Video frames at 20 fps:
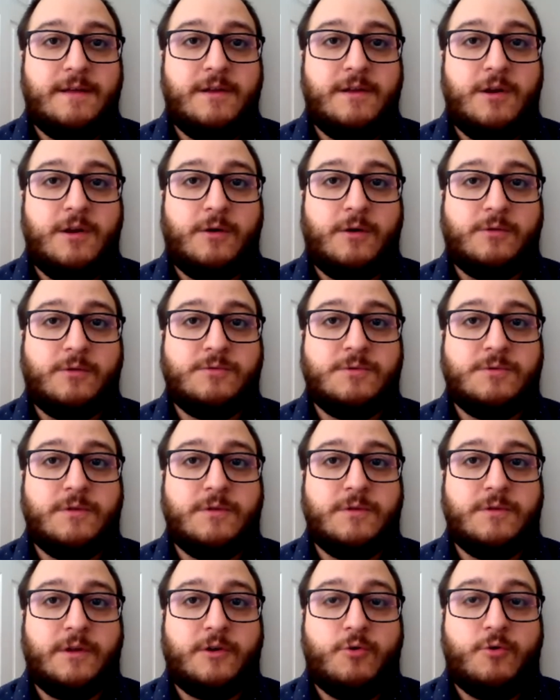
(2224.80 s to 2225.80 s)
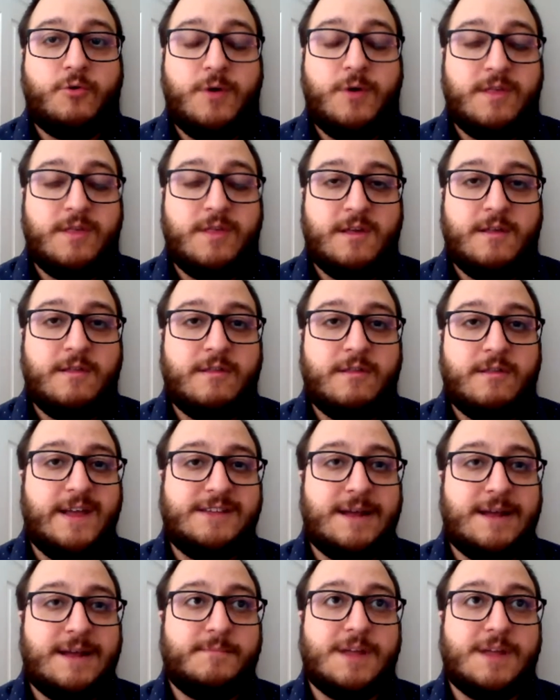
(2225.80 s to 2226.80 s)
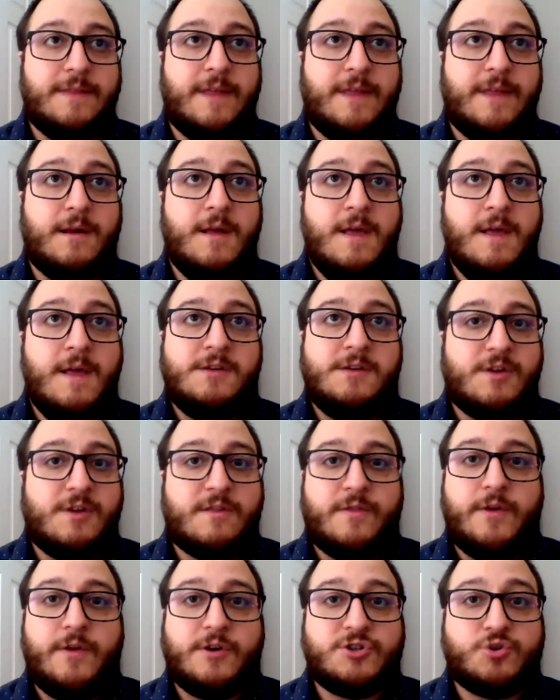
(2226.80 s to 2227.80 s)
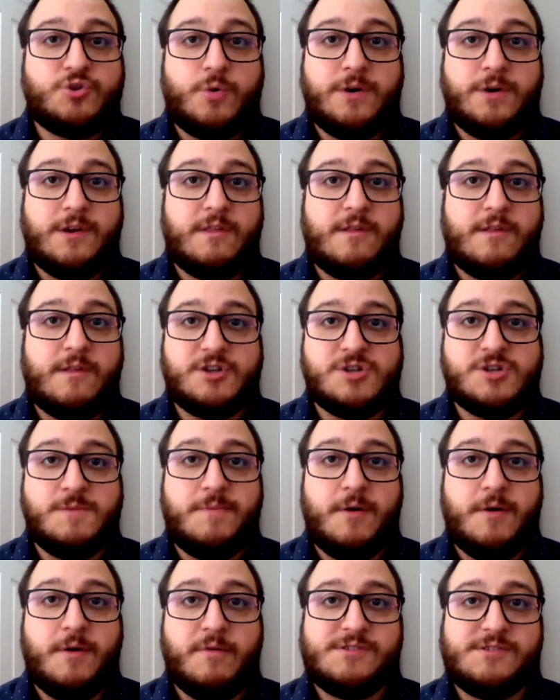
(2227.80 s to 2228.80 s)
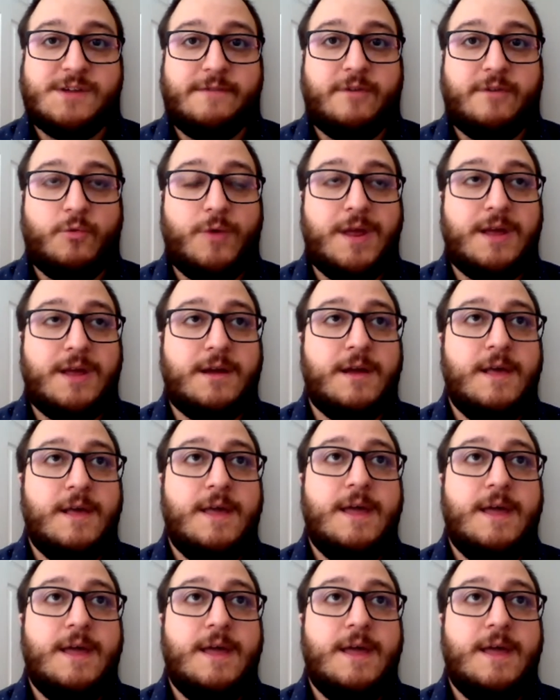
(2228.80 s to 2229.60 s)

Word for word: you know the quizzes, the exams, and then just their short discussion posts every week.